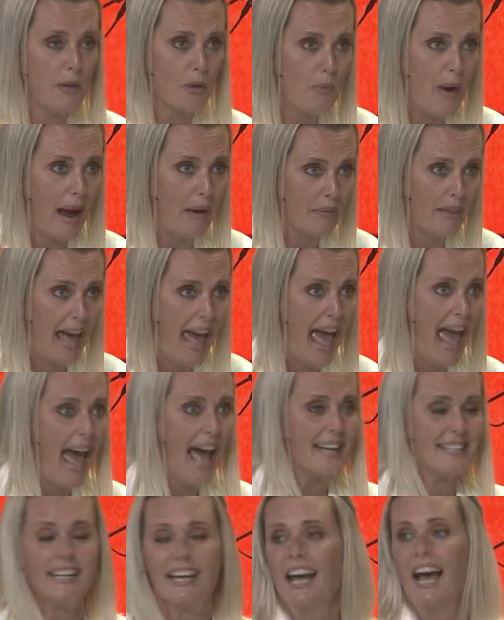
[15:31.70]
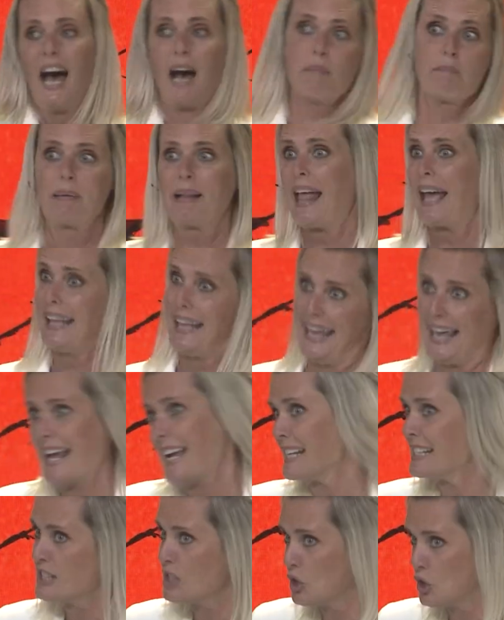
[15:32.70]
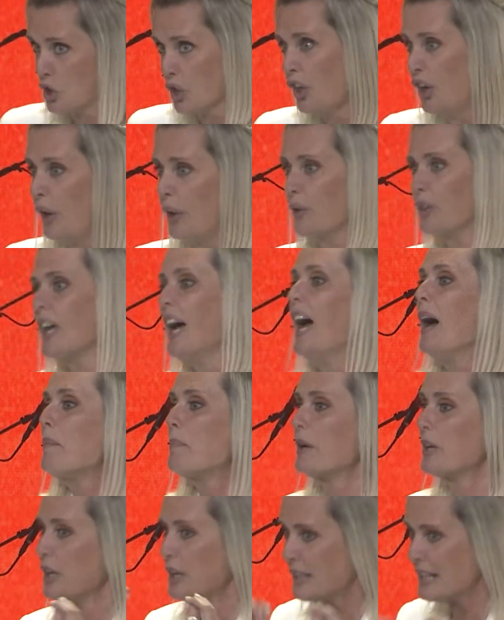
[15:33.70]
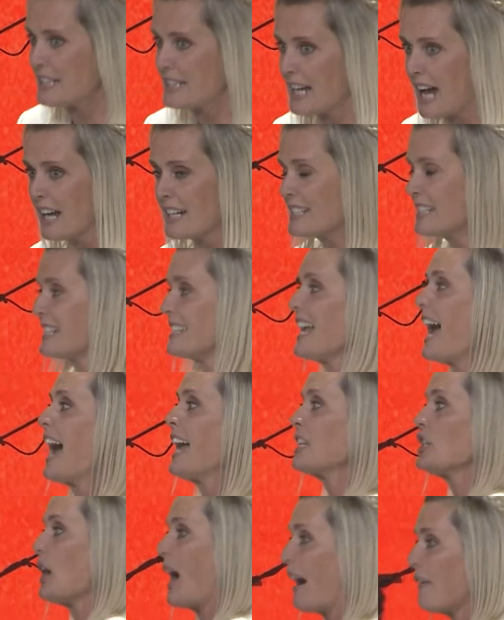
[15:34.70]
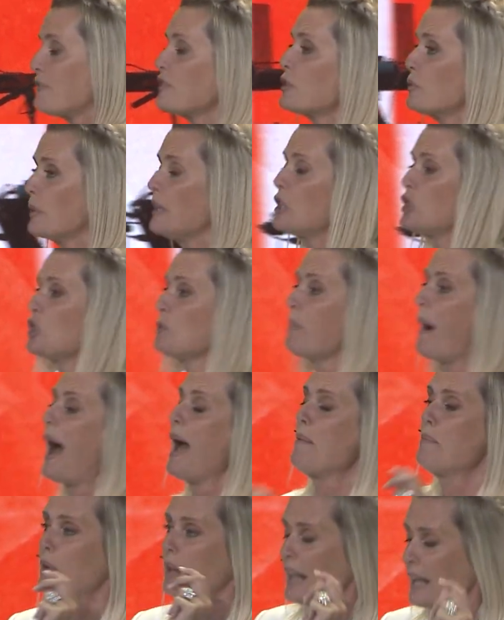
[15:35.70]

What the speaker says: you around the head and be like, here's the truth. But you need to understand, you have to read your Bible